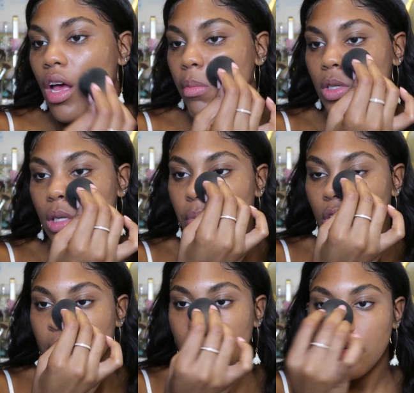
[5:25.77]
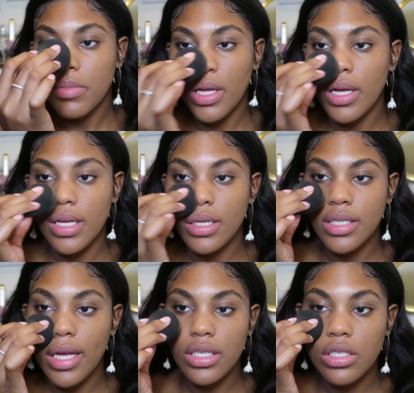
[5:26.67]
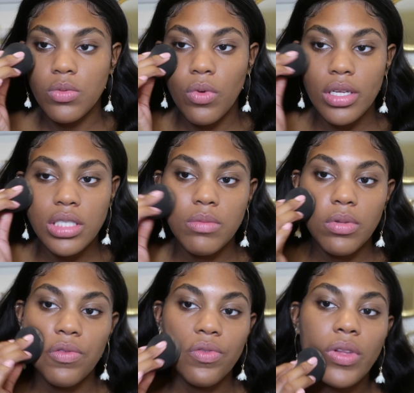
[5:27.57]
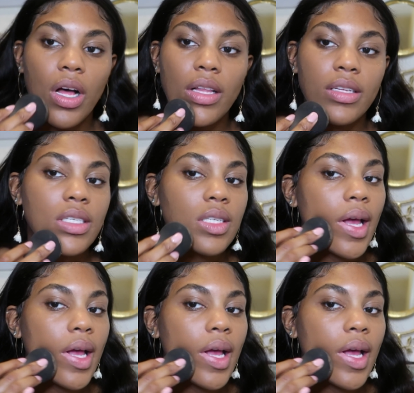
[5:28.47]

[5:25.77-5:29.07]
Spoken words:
I'm using a beauty blender because I just want this to be flawless.